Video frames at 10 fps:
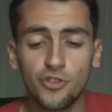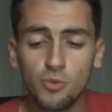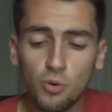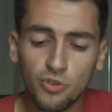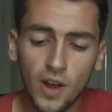
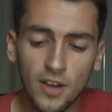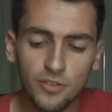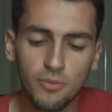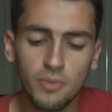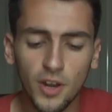shoe also has
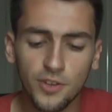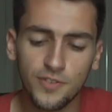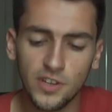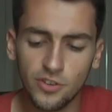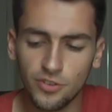some nice
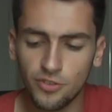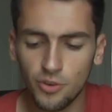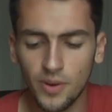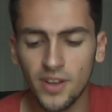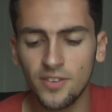features
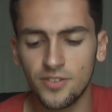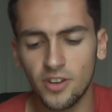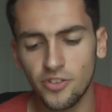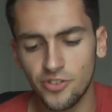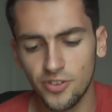to it,
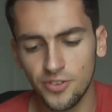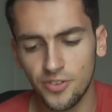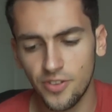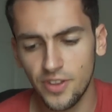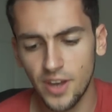such as
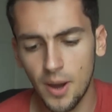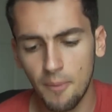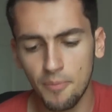the